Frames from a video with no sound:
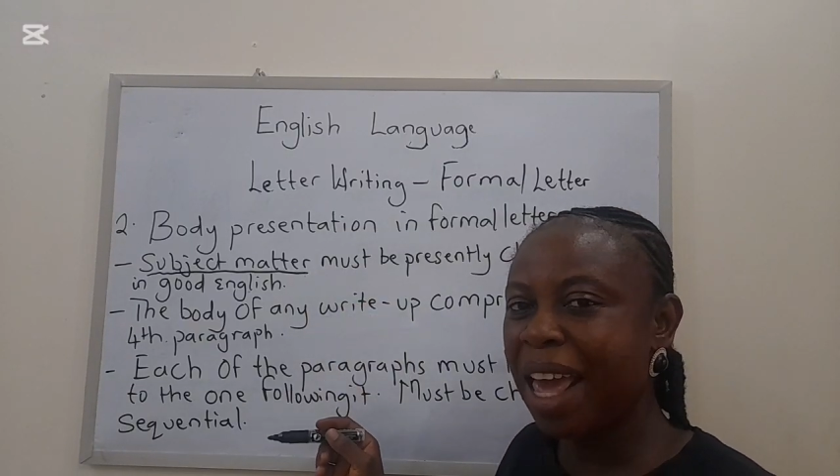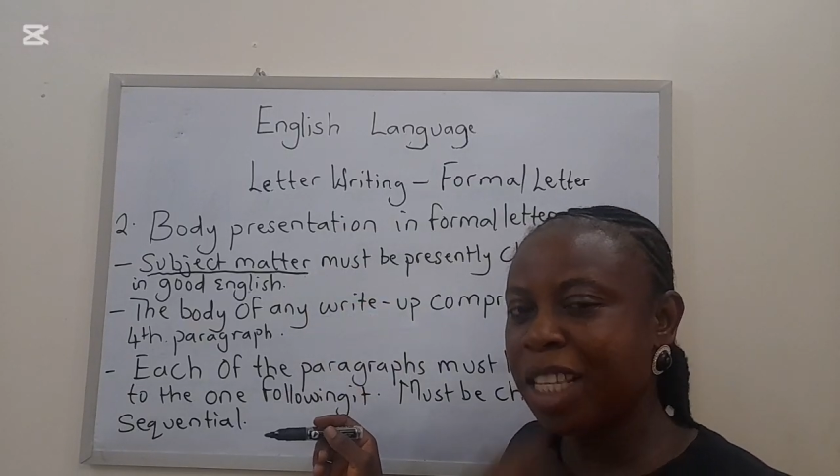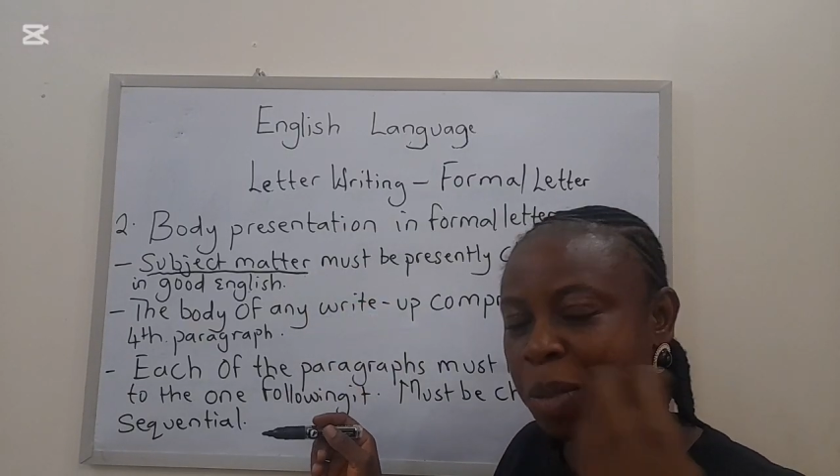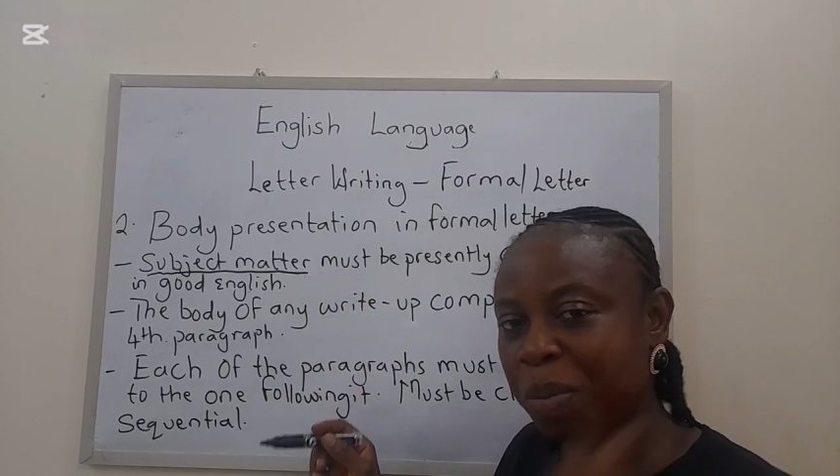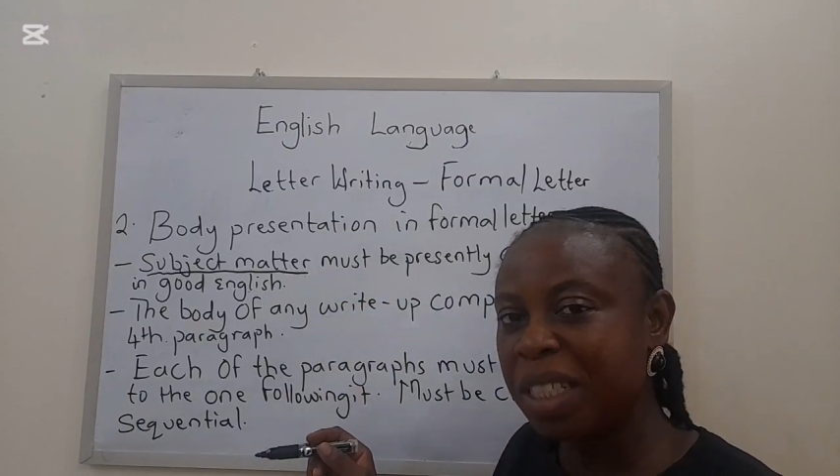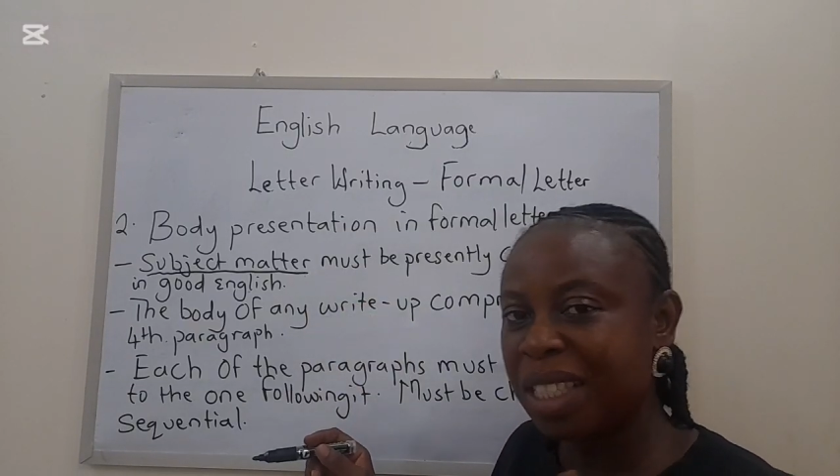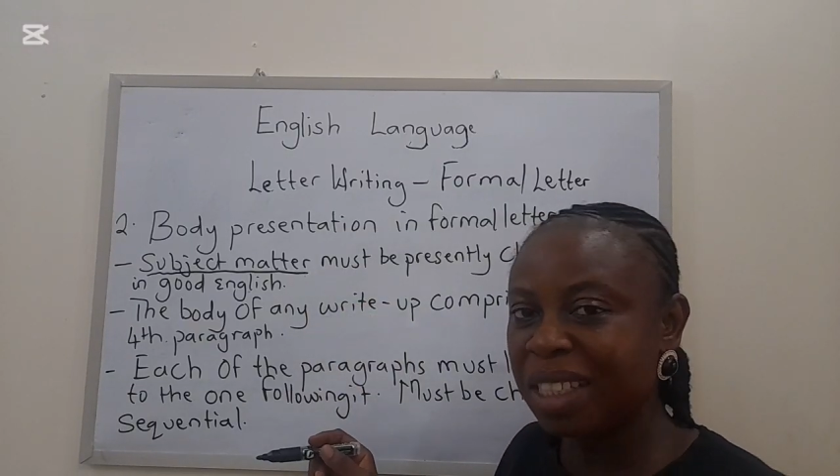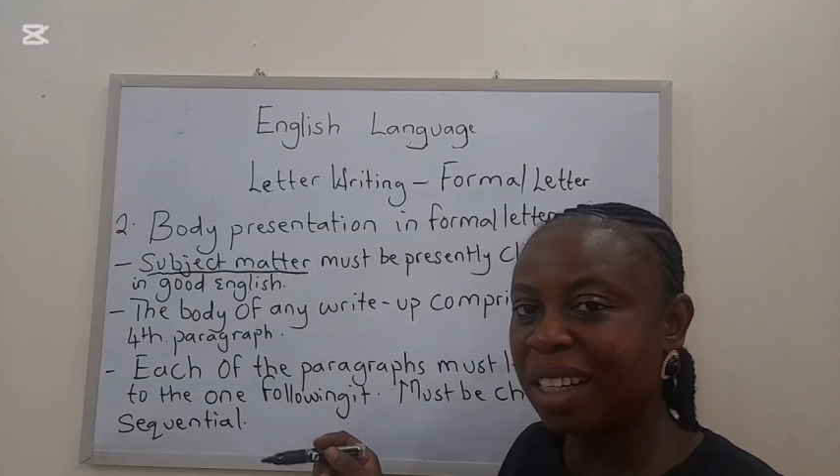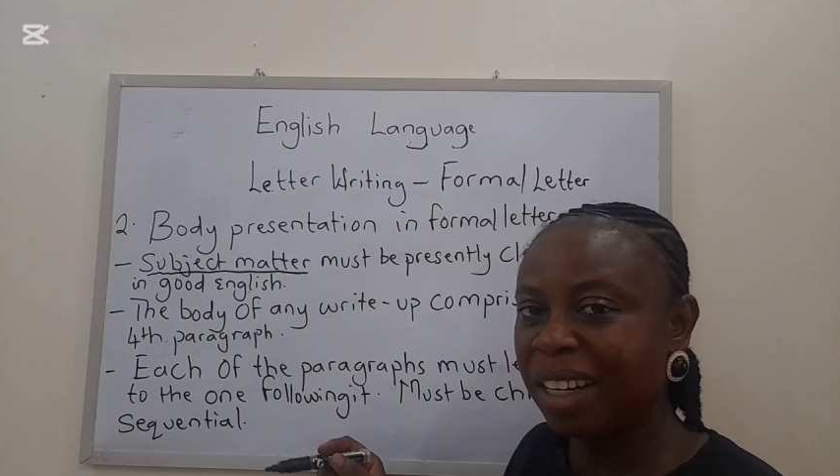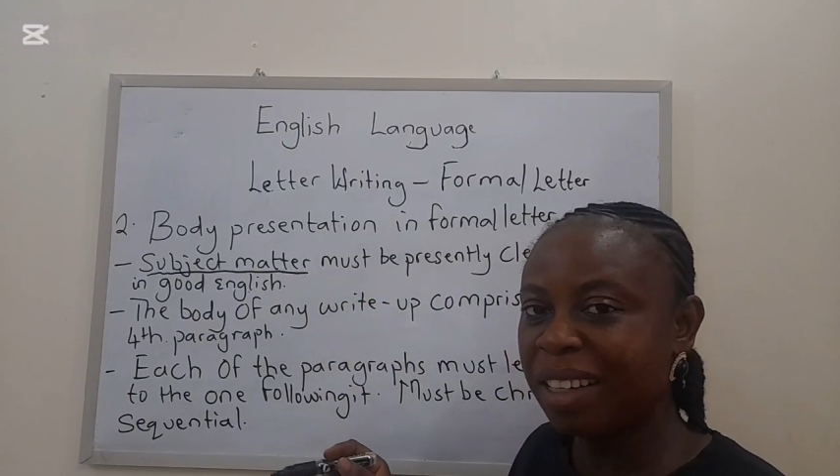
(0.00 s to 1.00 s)

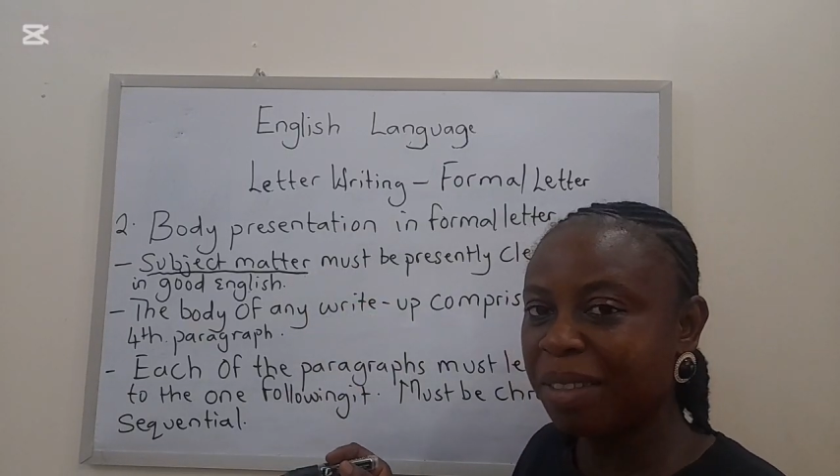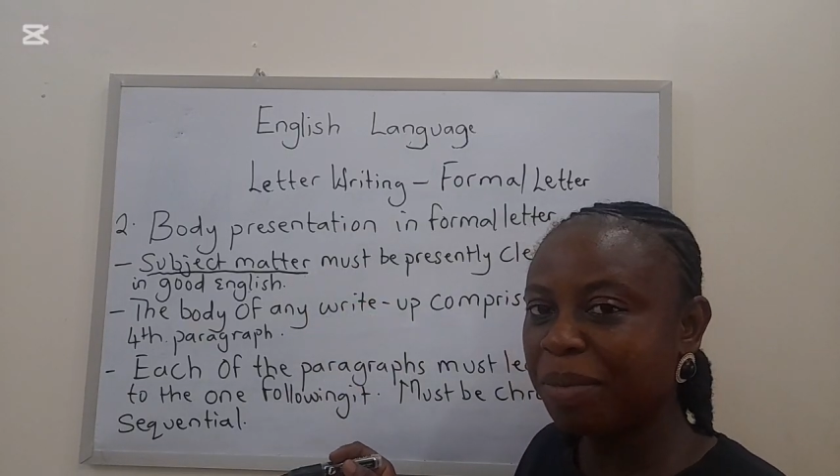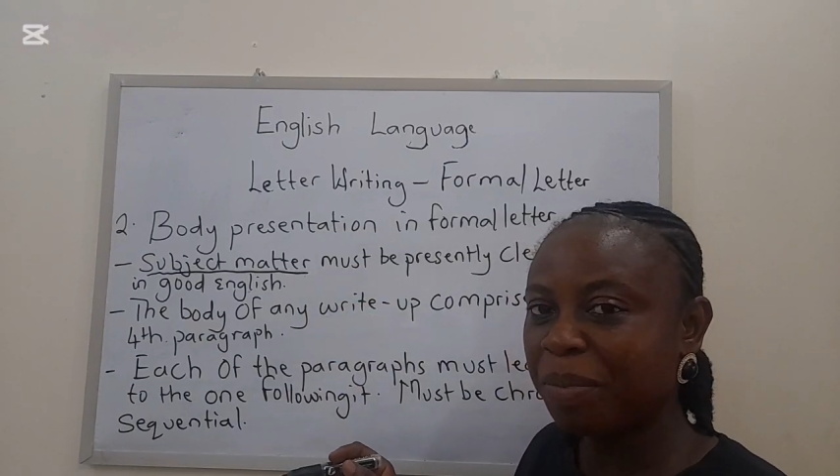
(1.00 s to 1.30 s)
explicitly,